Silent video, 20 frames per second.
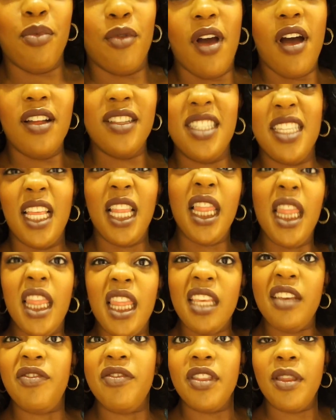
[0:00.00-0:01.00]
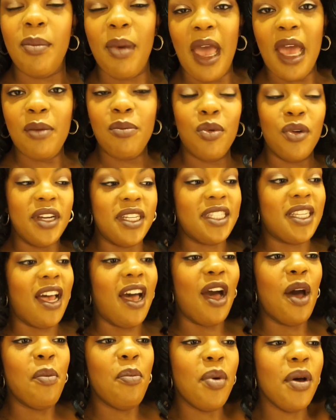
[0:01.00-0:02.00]
bra to lift the bad boys
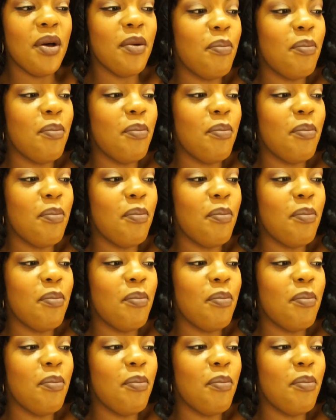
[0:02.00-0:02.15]
up,